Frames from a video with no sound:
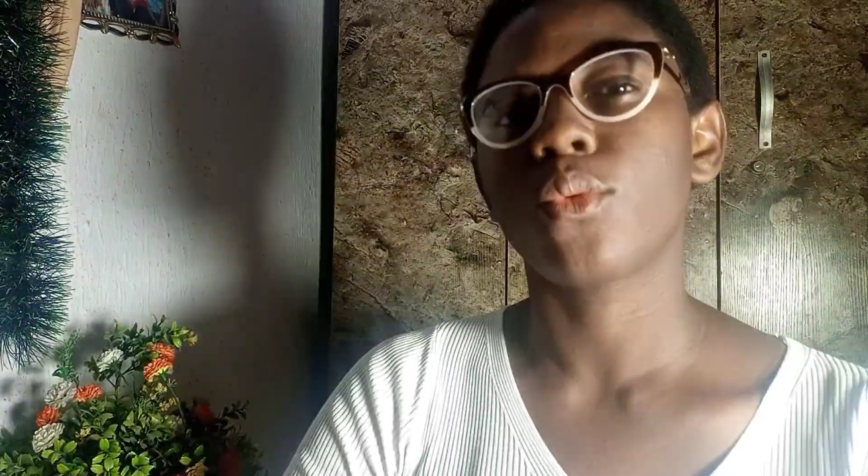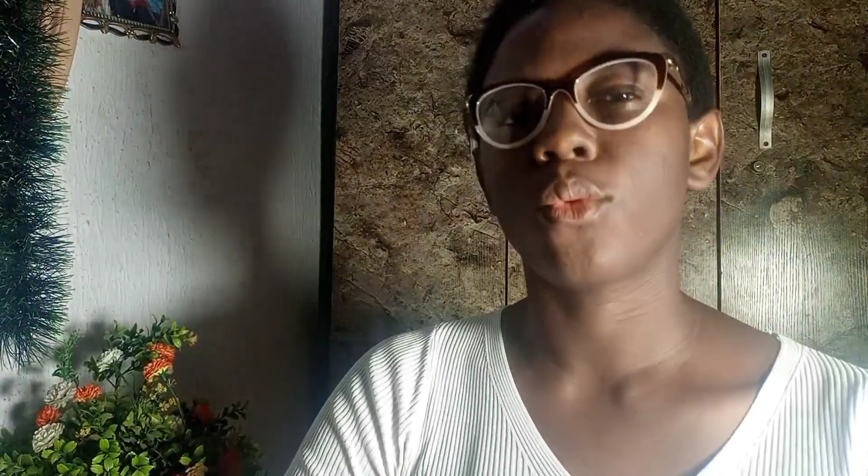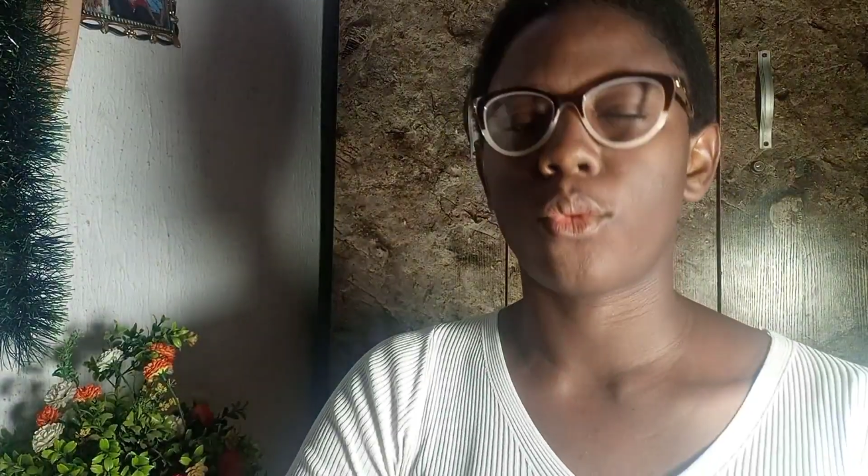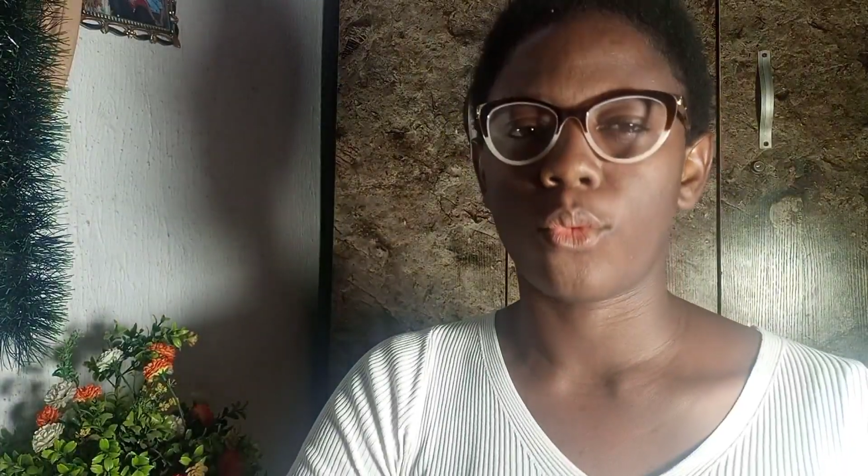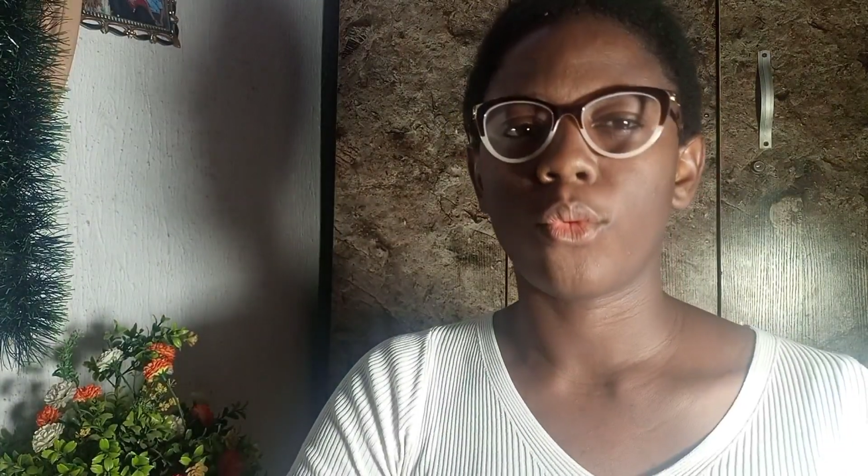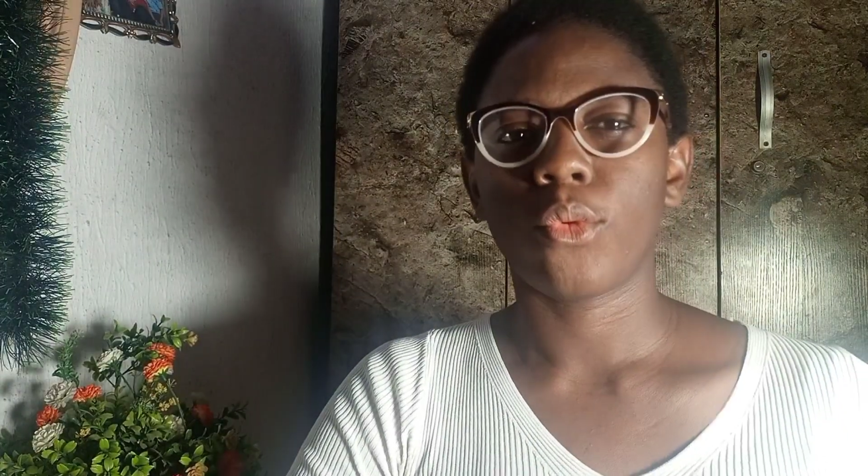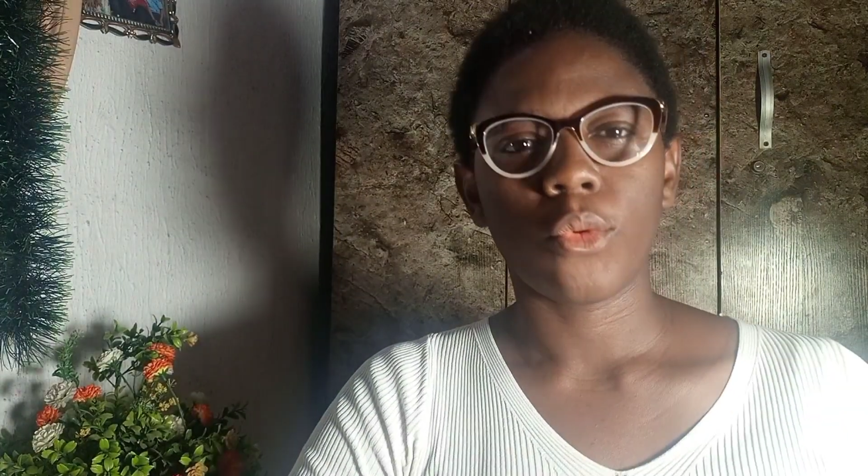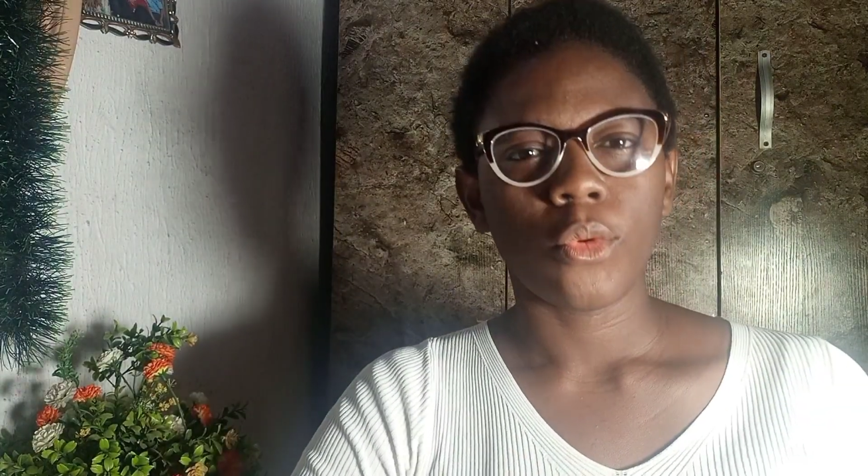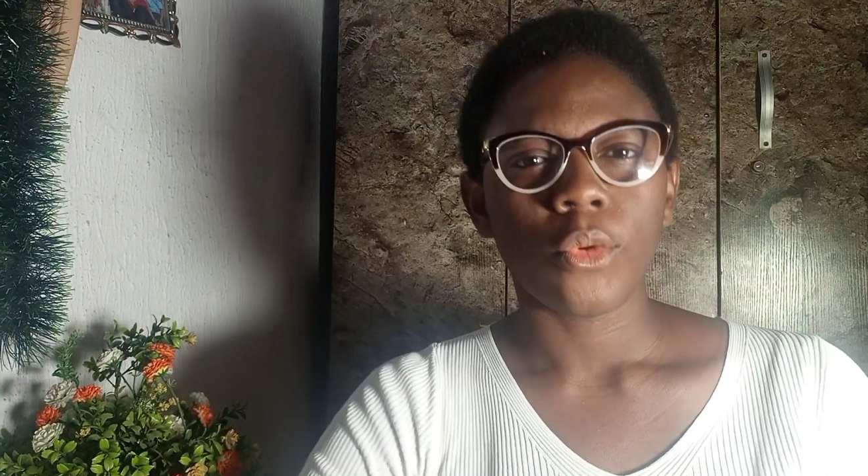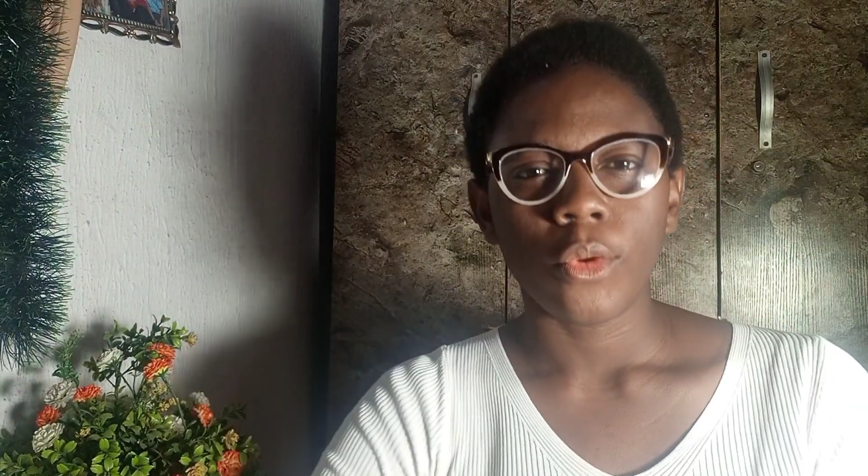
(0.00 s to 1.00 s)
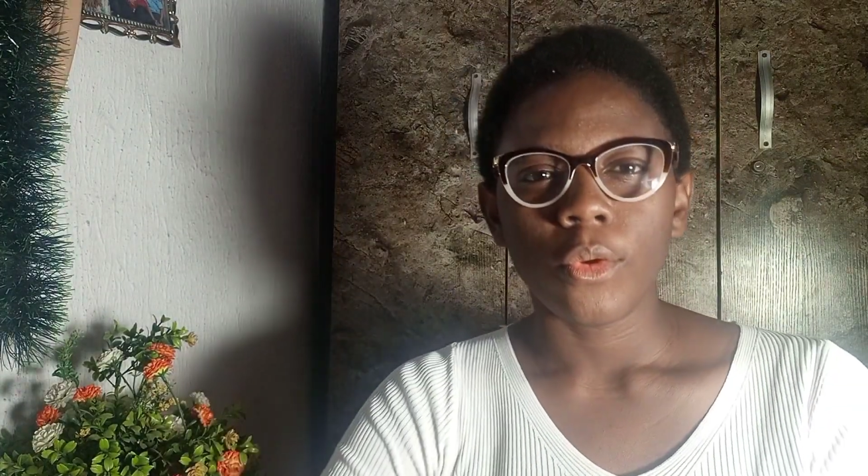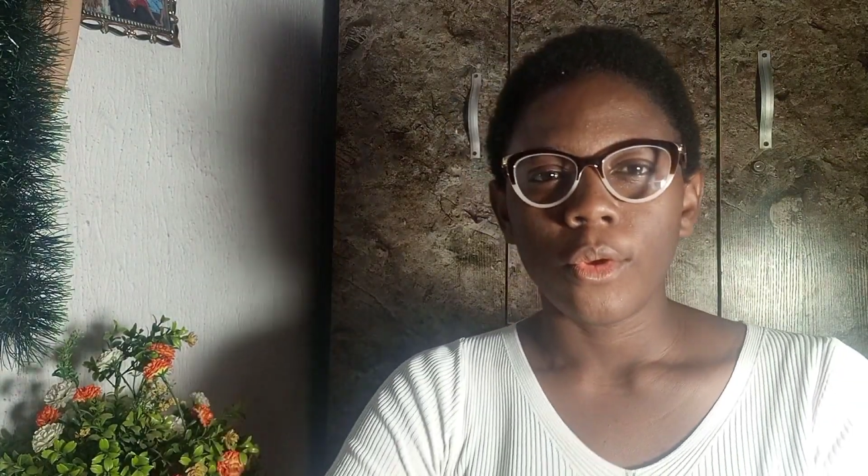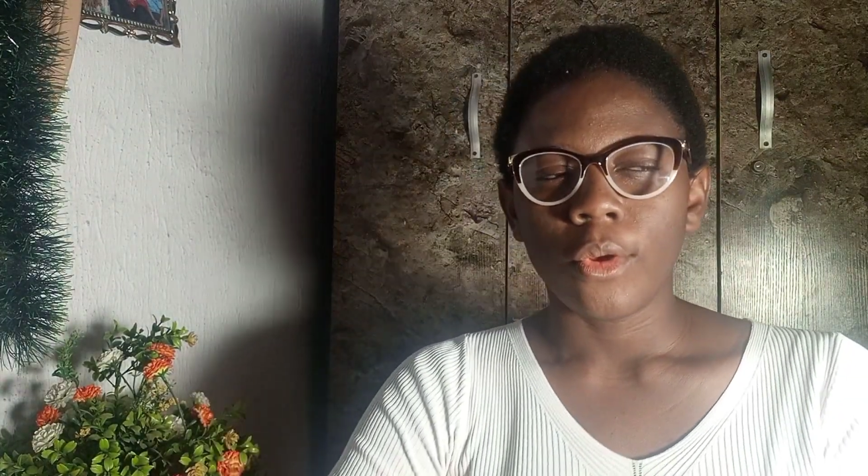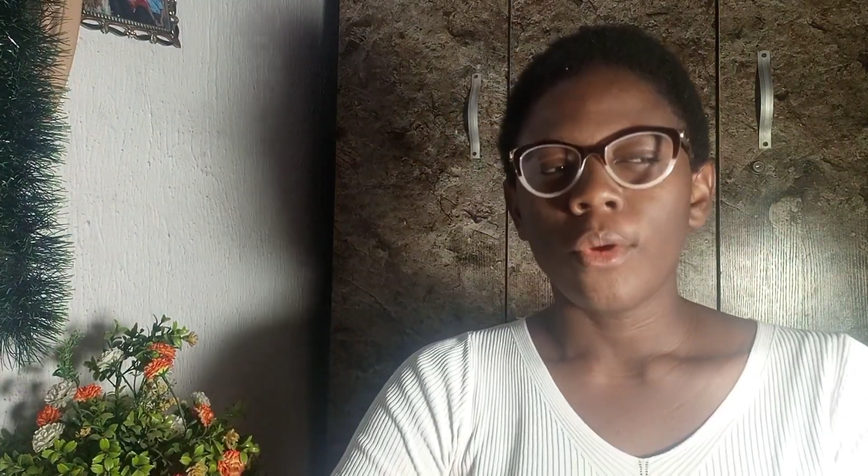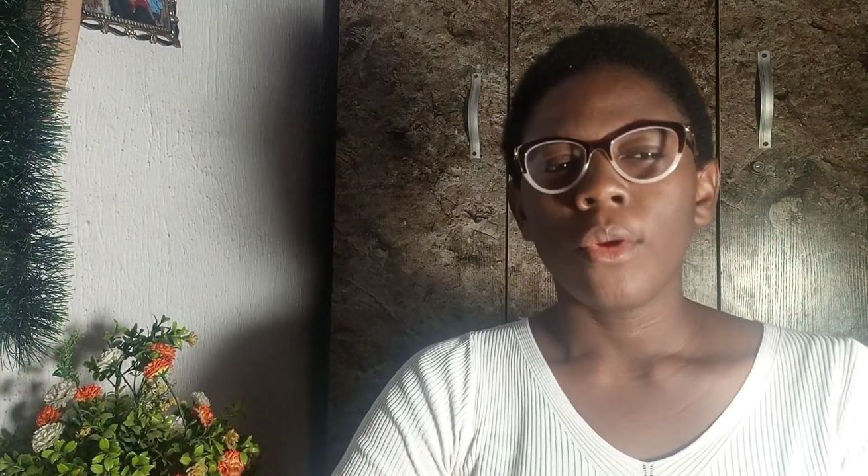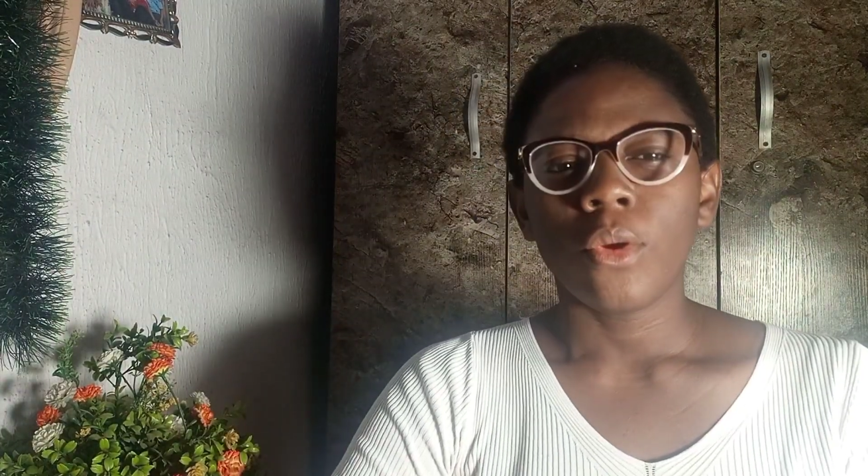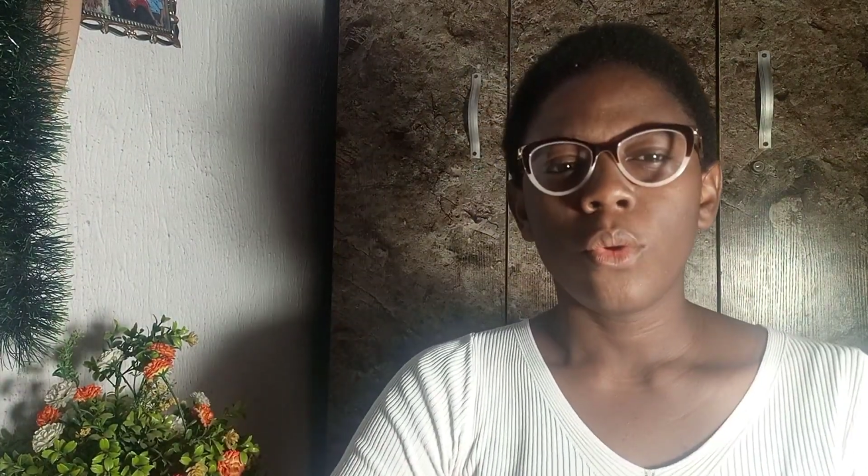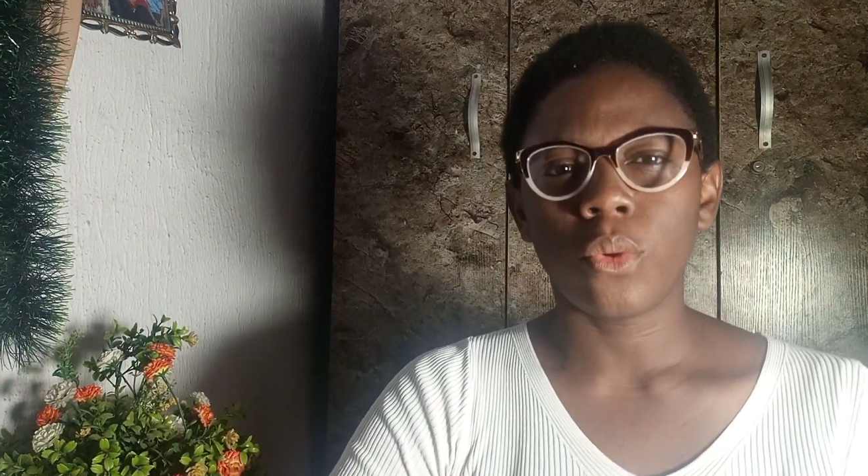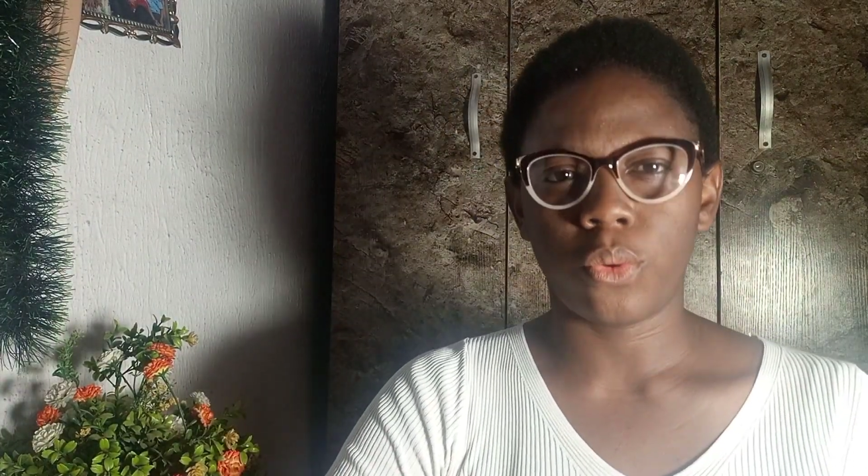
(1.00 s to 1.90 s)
on Monday, that